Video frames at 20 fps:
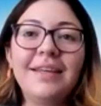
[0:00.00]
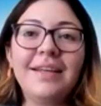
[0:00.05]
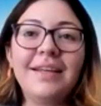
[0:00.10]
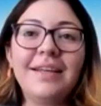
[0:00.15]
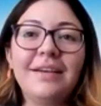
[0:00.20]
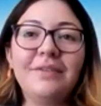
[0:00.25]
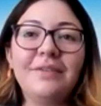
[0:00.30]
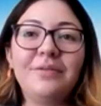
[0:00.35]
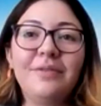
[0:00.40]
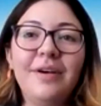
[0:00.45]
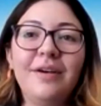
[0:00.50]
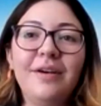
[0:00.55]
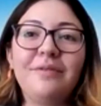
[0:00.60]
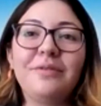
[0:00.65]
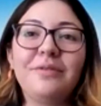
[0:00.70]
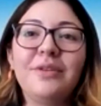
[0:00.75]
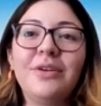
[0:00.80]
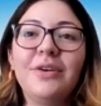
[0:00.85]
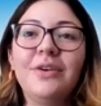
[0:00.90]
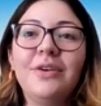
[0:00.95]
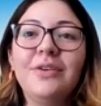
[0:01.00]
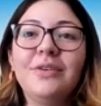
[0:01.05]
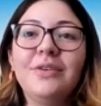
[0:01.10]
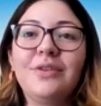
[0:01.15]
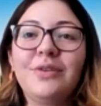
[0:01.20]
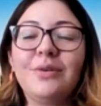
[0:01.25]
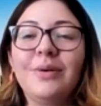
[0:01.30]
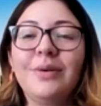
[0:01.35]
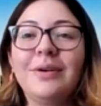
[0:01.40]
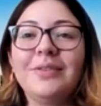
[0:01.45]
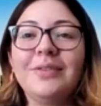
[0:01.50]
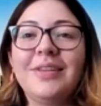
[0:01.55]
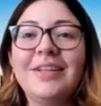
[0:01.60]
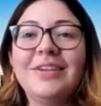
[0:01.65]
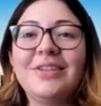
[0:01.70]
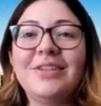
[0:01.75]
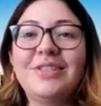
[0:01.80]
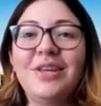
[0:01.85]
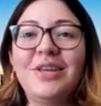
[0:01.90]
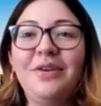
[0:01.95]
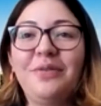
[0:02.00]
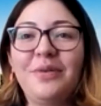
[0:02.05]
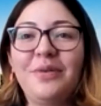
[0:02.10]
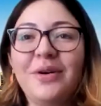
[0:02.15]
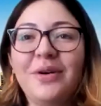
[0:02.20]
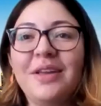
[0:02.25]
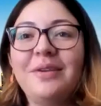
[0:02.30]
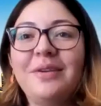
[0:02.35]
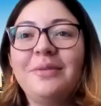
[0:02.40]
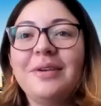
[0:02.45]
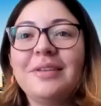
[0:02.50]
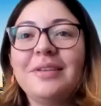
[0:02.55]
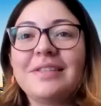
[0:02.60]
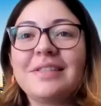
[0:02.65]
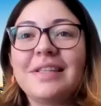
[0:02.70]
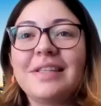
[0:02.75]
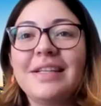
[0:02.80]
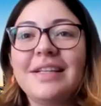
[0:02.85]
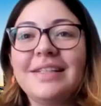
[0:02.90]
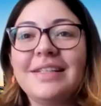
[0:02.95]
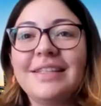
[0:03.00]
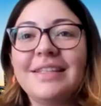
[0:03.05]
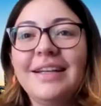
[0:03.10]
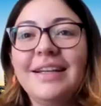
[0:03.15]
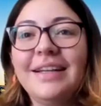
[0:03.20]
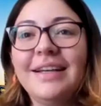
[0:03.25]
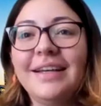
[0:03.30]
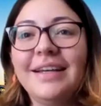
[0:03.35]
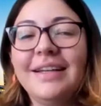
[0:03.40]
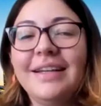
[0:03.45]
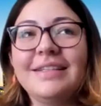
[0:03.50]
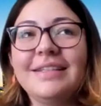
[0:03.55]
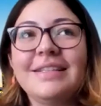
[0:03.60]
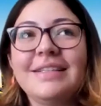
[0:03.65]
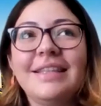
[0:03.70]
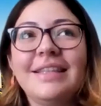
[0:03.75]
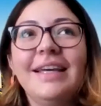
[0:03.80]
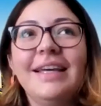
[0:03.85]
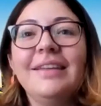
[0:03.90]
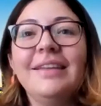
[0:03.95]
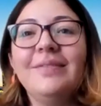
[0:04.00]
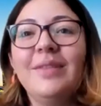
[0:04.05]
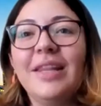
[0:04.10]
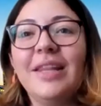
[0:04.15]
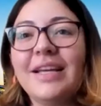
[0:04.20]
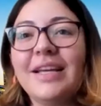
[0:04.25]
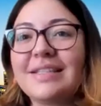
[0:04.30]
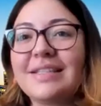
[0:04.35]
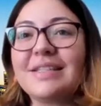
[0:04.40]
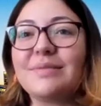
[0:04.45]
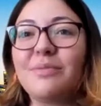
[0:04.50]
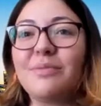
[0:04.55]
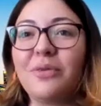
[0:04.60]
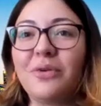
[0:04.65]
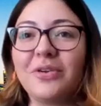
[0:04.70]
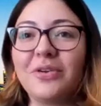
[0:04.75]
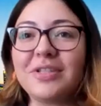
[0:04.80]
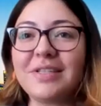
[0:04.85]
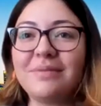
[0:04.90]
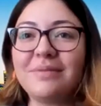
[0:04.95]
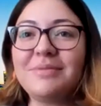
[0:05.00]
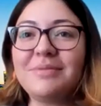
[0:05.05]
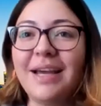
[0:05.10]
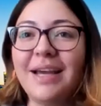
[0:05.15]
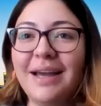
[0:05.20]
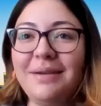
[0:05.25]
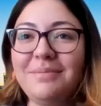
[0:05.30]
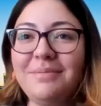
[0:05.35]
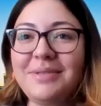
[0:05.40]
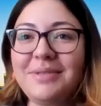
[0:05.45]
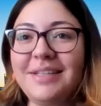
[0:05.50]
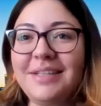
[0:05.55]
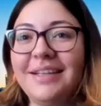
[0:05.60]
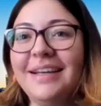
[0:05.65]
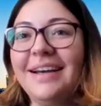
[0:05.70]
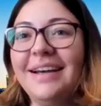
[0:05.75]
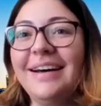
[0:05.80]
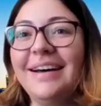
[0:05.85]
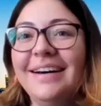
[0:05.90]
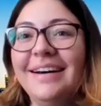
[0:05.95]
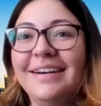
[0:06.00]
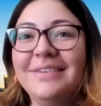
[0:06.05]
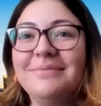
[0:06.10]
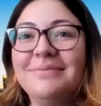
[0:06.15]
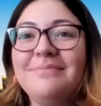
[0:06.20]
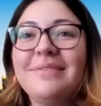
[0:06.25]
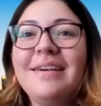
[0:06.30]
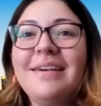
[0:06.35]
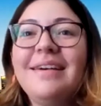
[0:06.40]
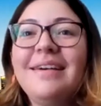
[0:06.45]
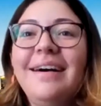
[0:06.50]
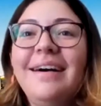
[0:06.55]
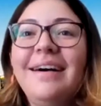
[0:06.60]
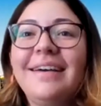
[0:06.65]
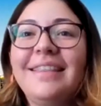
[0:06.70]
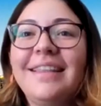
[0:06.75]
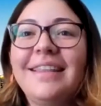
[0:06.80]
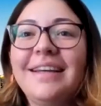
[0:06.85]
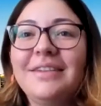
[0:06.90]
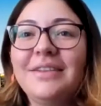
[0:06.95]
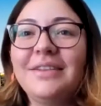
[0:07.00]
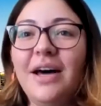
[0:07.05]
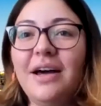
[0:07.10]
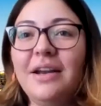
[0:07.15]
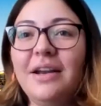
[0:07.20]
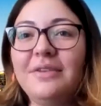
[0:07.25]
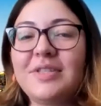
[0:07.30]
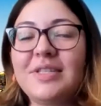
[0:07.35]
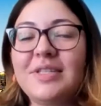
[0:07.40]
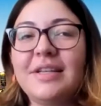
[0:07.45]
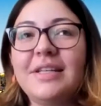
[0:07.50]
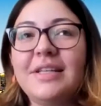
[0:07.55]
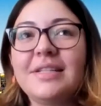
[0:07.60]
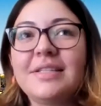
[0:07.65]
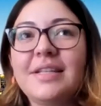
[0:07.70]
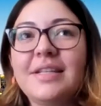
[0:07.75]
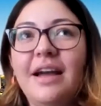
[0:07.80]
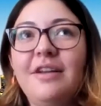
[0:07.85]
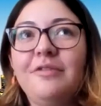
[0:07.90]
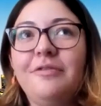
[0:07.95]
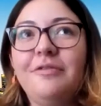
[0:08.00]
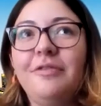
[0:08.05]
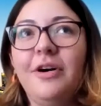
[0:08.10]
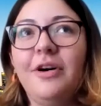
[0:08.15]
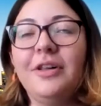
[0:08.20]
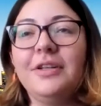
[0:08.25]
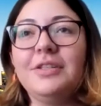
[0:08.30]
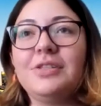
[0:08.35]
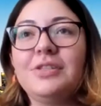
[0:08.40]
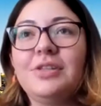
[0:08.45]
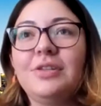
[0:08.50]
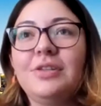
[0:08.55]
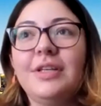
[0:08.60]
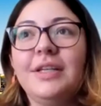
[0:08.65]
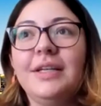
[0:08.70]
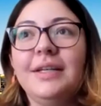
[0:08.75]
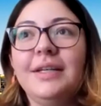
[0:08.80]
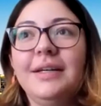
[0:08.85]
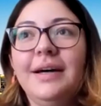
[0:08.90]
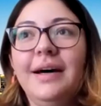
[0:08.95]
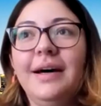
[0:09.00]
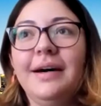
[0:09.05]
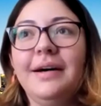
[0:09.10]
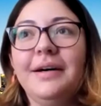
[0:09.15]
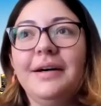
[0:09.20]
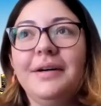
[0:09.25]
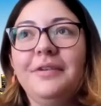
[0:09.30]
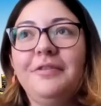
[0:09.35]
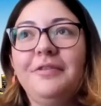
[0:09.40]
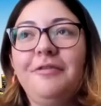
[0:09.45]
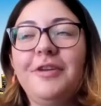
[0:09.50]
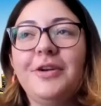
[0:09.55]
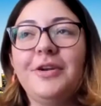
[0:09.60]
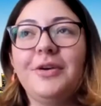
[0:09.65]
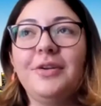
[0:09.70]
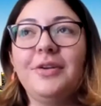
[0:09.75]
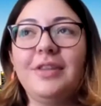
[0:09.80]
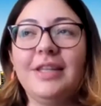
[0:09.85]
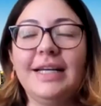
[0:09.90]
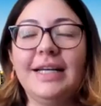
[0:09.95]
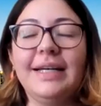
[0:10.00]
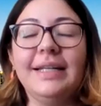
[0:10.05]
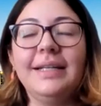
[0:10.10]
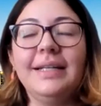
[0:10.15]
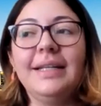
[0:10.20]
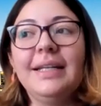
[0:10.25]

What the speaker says: I've learned throughout the years of working with city data is that less is more sometimes. I think a lot of cities kind of fall into the fear that,